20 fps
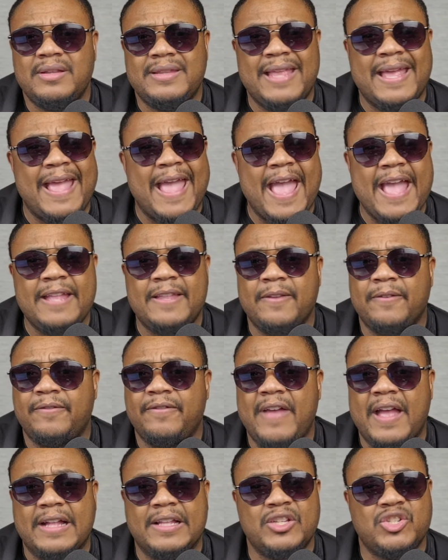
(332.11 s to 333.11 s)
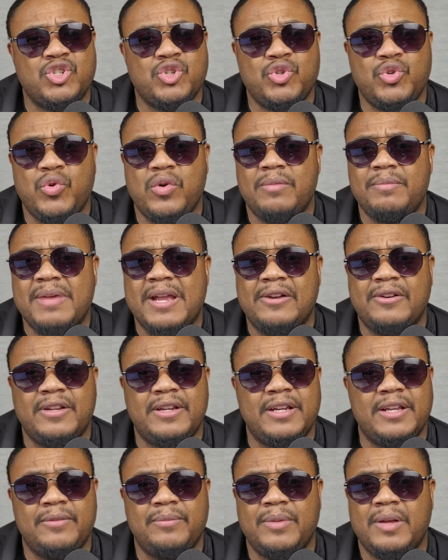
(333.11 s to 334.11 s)
They hate the fact that you're doing better
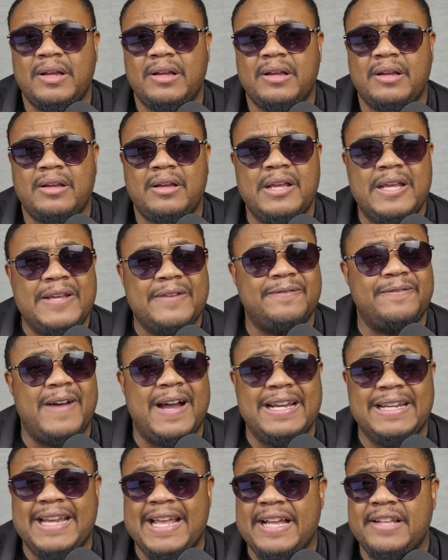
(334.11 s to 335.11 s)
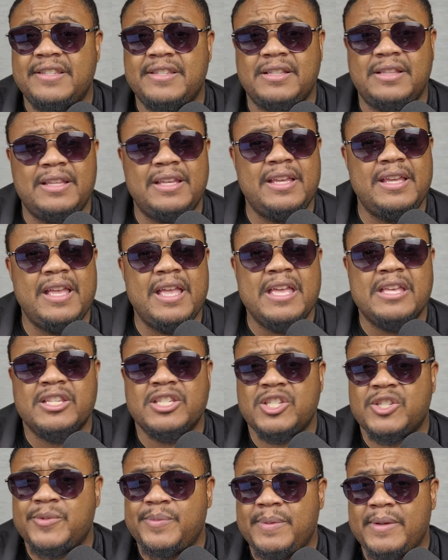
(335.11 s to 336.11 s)
than them financially,
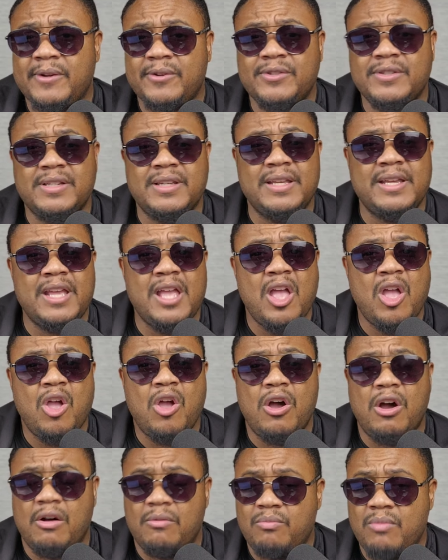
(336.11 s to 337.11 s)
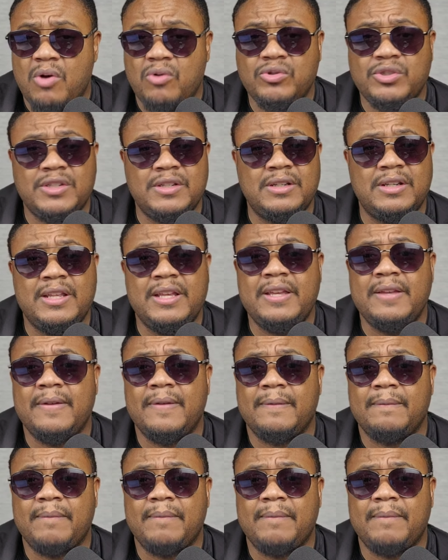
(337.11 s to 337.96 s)
spiritually, emotionally,